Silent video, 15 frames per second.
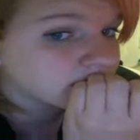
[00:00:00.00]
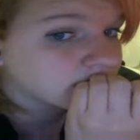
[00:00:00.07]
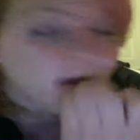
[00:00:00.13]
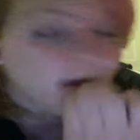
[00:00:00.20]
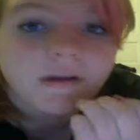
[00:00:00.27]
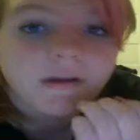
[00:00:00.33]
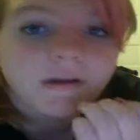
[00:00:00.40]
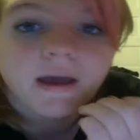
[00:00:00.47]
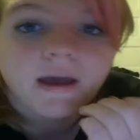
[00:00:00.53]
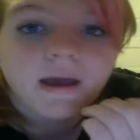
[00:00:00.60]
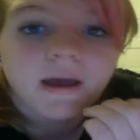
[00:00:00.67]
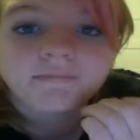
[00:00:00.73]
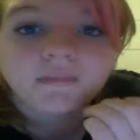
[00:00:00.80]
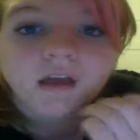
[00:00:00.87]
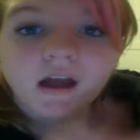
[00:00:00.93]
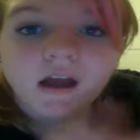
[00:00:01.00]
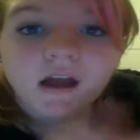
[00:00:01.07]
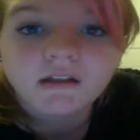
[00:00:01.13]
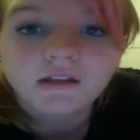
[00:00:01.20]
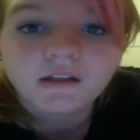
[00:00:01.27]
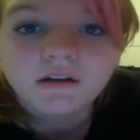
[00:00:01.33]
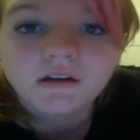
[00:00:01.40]
Oh, yeah. I
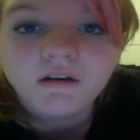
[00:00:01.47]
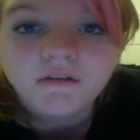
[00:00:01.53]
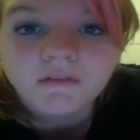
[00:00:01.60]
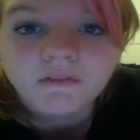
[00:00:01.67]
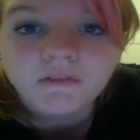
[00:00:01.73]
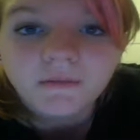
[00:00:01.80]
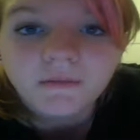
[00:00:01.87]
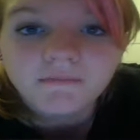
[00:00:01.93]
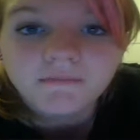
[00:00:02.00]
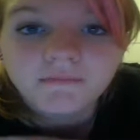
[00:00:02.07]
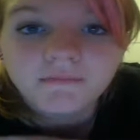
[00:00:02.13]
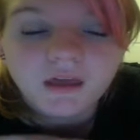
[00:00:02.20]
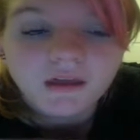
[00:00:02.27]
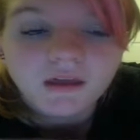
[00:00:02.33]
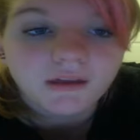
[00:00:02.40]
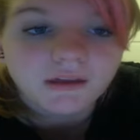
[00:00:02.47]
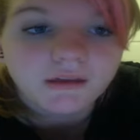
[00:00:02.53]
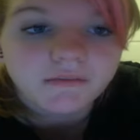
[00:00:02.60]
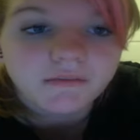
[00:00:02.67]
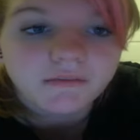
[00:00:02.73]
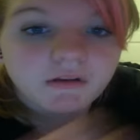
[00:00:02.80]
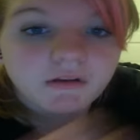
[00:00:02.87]
clean all of them at night.
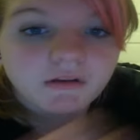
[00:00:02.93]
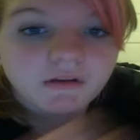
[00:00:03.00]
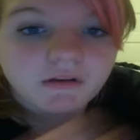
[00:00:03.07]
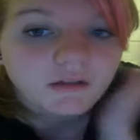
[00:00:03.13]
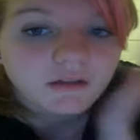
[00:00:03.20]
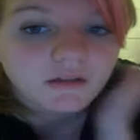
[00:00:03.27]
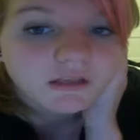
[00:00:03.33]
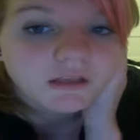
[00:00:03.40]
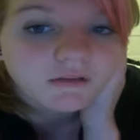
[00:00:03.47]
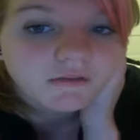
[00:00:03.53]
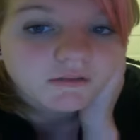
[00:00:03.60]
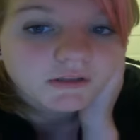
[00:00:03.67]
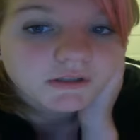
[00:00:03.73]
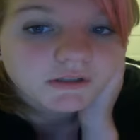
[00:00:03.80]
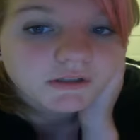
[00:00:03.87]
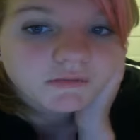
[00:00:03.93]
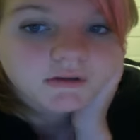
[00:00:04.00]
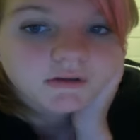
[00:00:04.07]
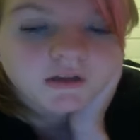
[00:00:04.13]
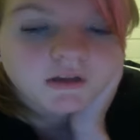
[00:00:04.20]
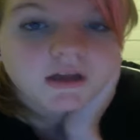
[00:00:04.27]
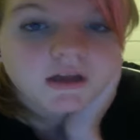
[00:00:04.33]
Like, even this one,
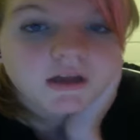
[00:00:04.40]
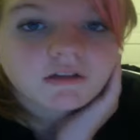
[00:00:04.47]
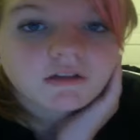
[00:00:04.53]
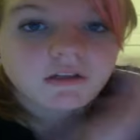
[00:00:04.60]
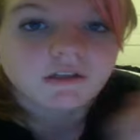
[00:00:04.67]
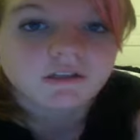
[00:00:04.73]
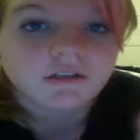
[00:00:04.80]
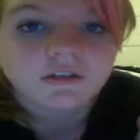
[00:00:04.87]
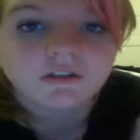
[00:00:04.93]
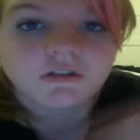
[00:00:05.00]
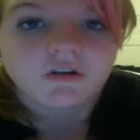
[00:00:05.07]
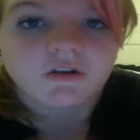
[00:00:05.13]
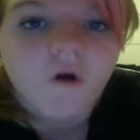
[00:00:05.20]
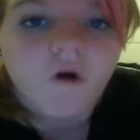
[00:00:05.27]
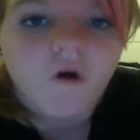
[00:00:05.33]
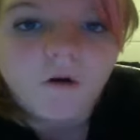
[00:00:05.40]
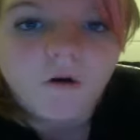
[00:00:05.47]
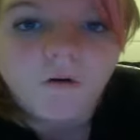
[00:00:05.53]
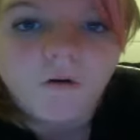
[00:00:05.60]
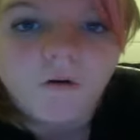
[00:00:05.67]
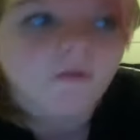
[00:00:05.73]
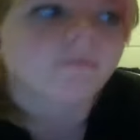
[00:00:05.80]
I clean just all of
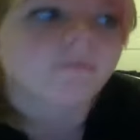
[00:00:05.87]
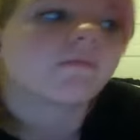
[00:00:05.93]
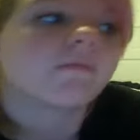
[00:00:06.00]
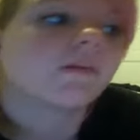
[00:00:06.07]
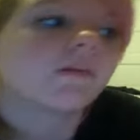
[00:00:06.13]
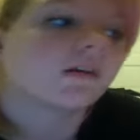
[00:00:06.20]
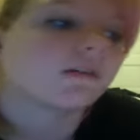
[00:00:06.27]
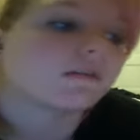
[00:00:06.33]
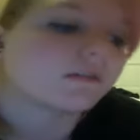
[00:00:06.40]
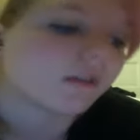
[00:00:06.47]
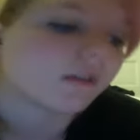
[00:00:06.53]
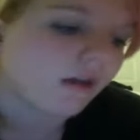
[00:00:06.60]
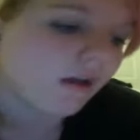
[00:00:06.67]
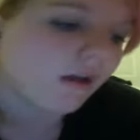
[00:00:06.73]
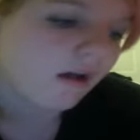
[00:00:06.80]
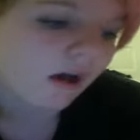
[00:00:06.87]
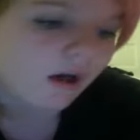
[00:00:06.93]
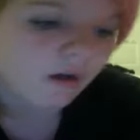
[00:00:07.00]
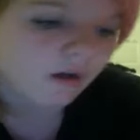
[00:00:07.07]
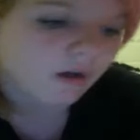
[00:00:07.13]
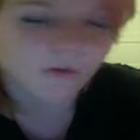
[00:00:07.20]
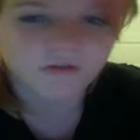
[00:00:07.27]
them because I don't
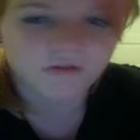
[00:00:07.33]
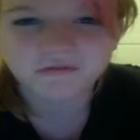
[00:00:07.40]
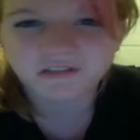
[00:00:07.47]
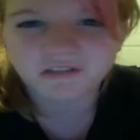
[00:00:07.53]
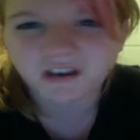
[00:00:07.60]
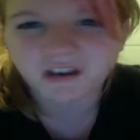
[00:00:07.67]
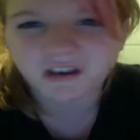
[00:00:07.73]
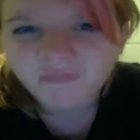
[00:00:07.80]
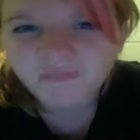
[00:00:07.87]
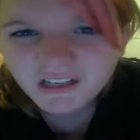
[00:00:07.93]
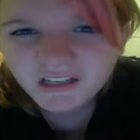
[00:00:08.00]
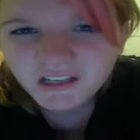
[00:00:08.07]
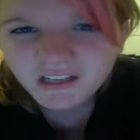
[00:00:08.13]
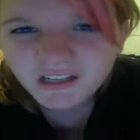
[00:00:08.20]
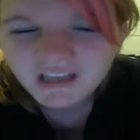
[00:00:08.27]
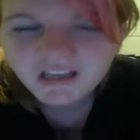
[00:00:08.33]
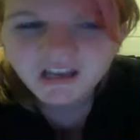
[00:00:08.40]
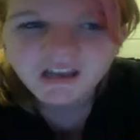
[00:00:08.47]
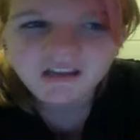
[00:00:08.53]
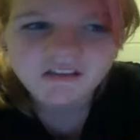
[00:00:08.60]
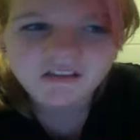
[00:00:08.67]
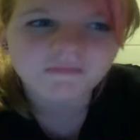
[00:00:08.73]
want them to get infected
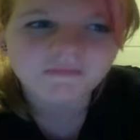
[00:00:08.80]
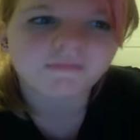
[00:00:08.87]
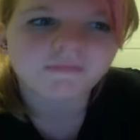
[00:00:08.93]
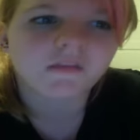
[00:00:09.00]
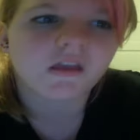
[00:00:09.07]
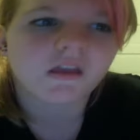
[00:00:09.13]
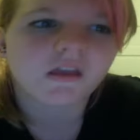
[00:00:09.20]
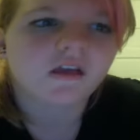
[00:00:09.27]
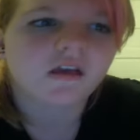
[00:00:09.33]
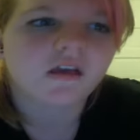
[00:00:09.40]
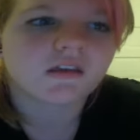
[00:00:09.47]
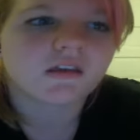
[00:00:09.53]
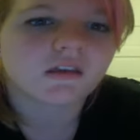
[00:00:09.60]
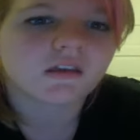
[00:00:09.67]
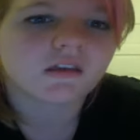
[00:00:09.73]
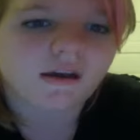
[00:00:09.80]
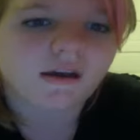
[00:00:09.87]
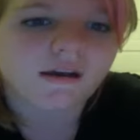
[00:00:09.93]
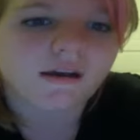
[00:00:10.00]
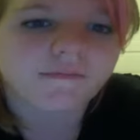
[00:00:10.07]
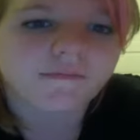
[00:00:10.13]
and. Yeah.